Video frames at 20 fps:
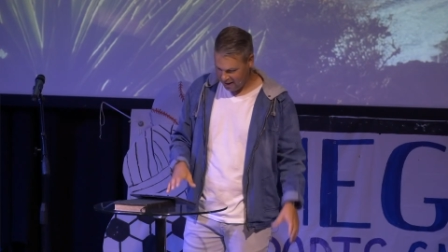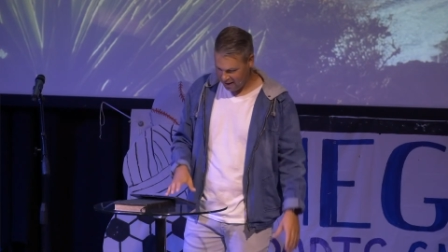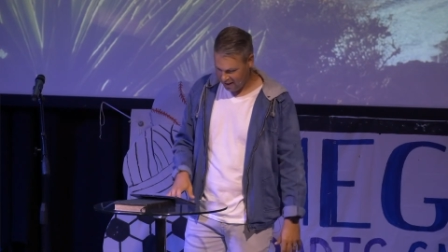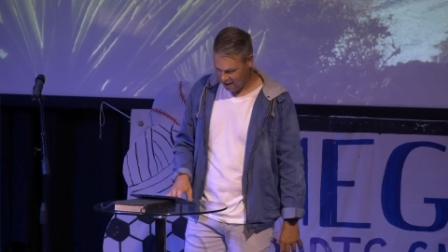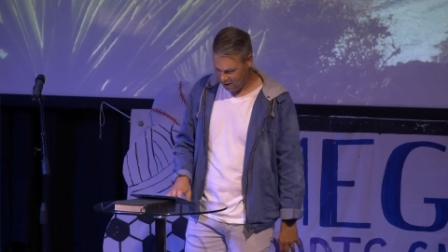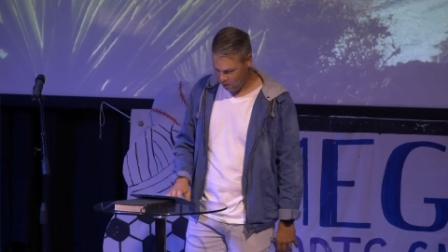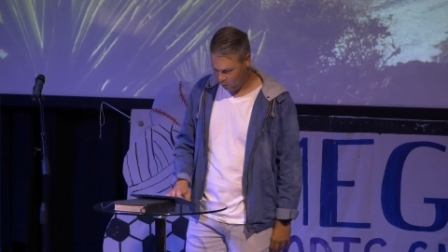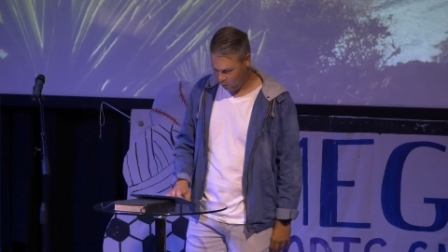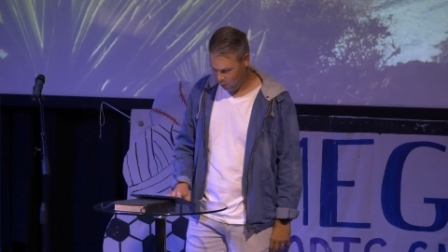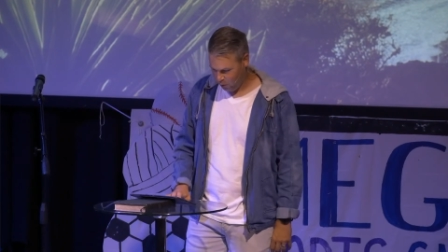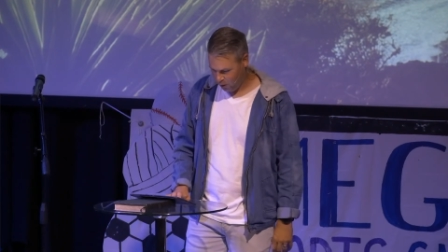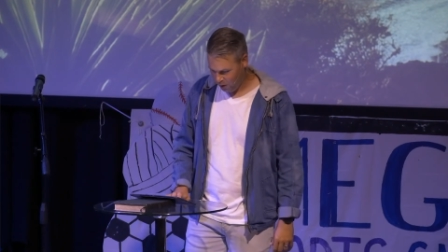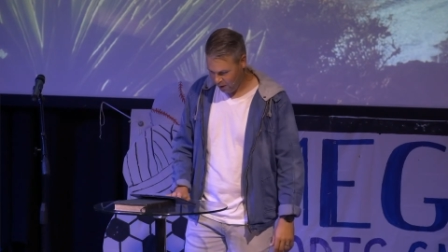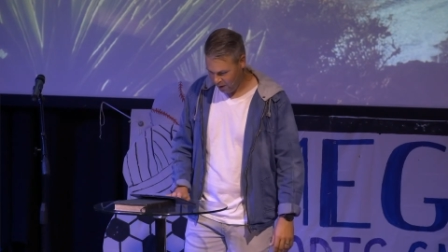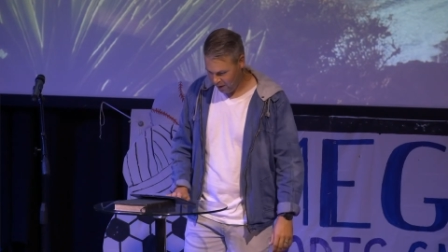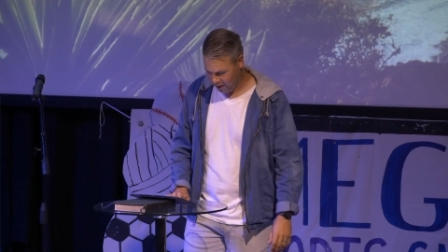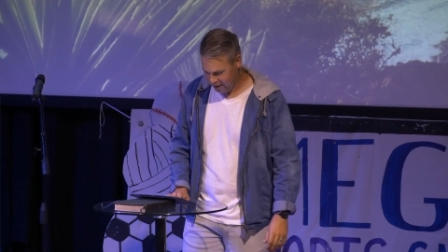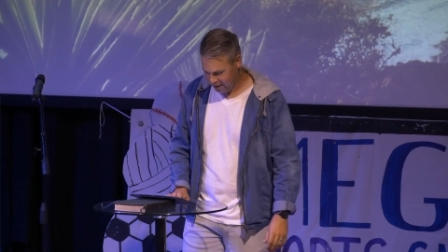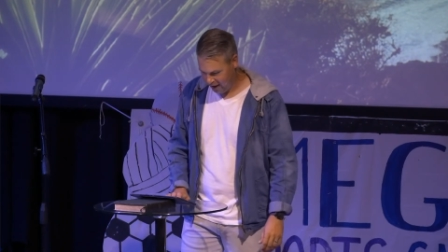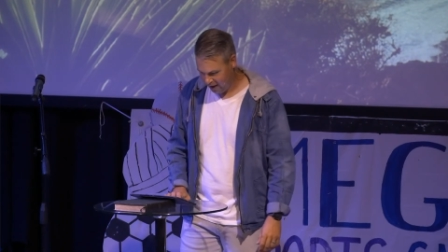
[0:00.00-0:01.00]
in this
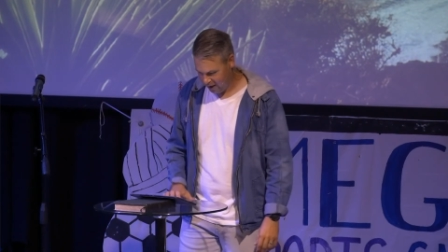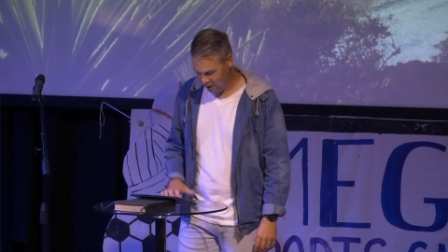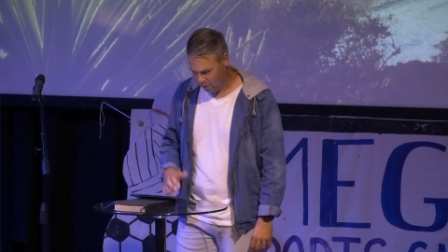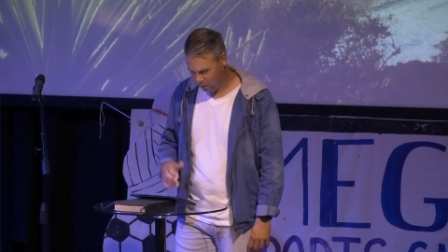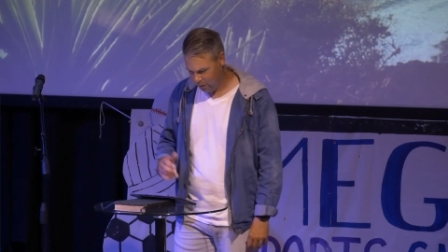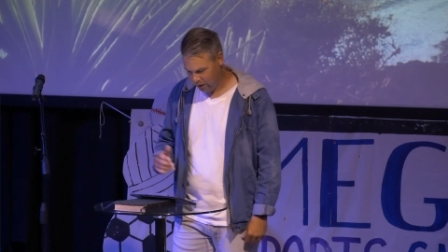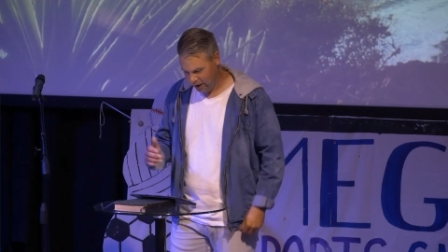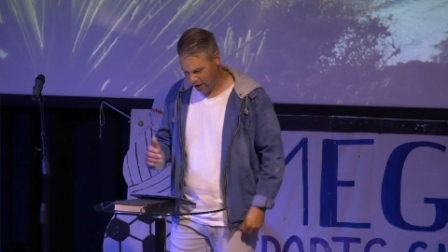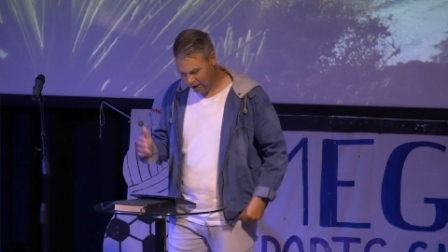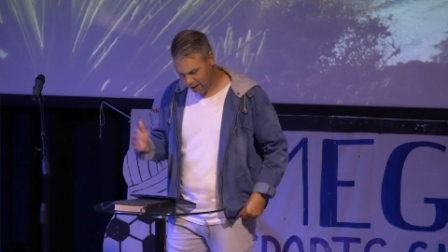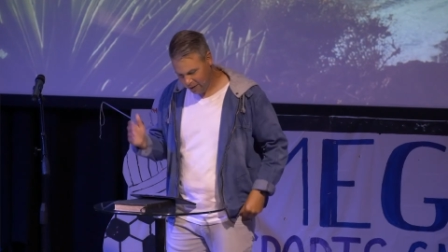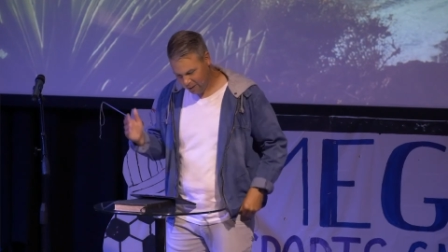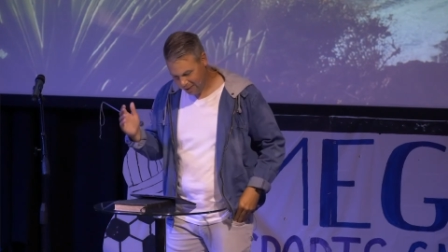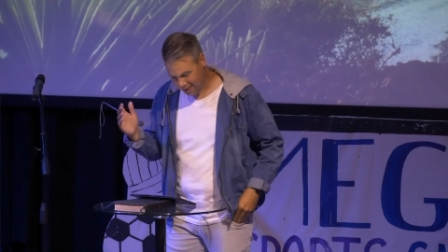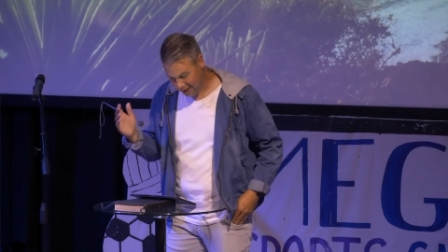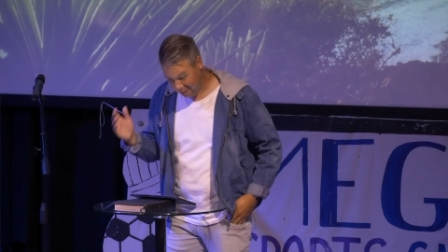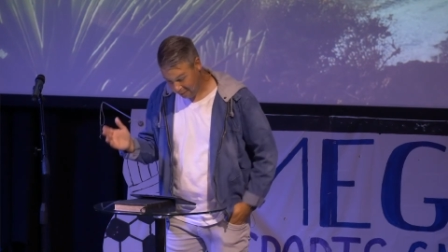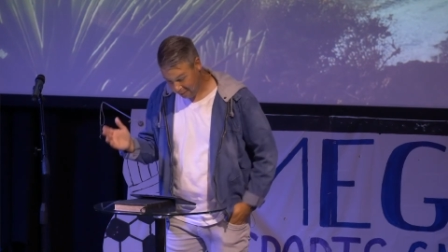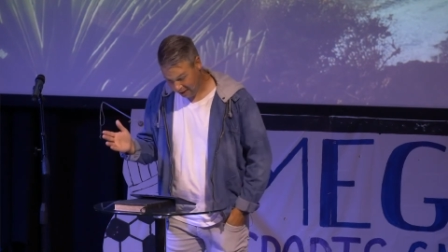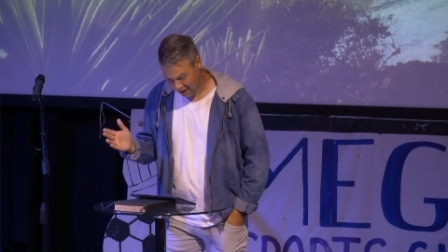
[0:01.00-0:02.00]
world that is filled with
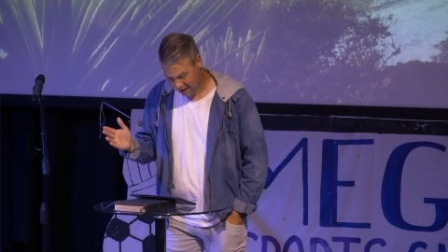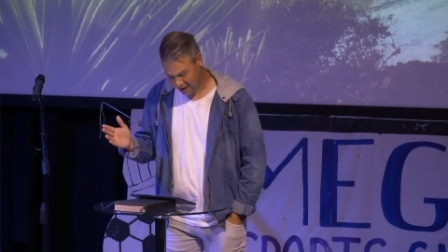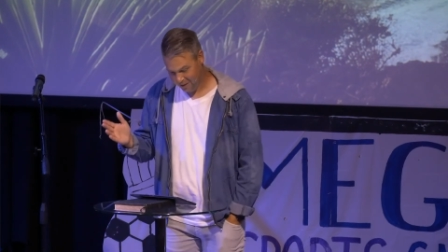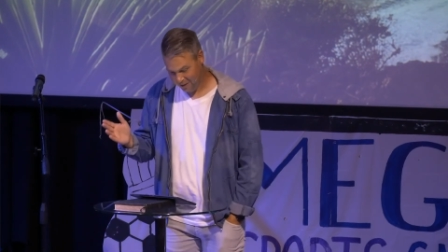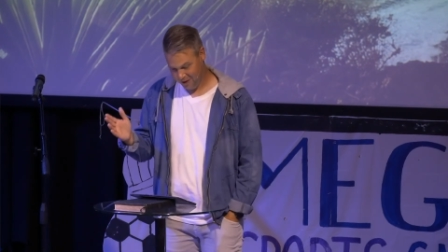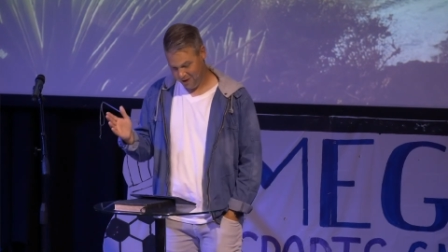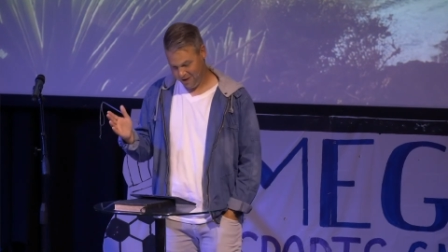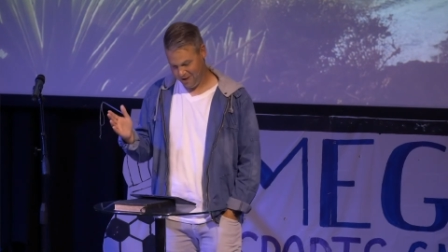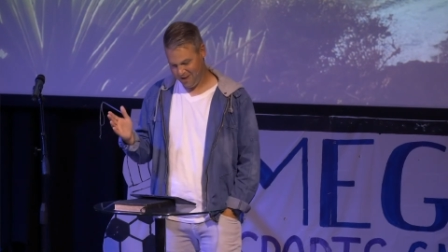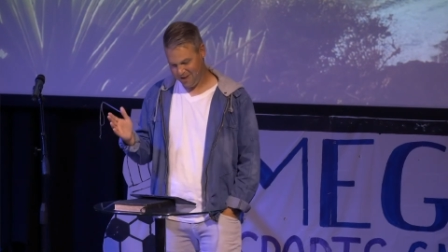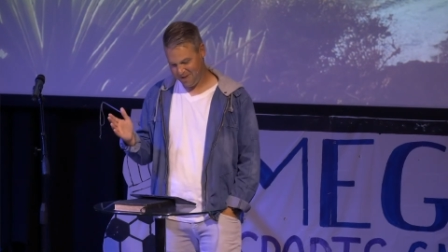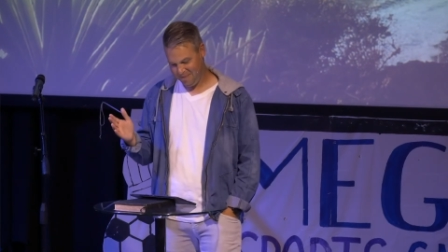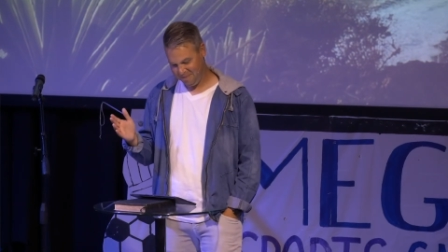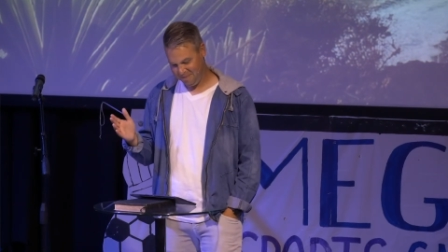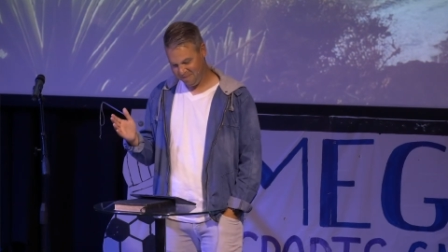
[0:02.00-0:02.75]
unbelievers?